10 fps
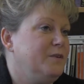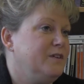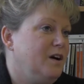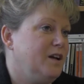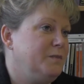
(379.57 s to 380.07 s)
that
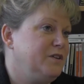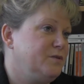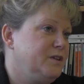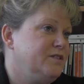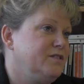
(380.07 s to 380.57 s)
was caught up in
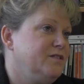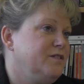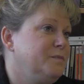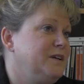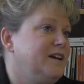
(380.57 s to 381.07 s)

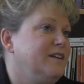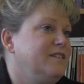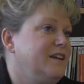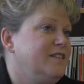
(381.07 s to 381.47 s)
jointures because they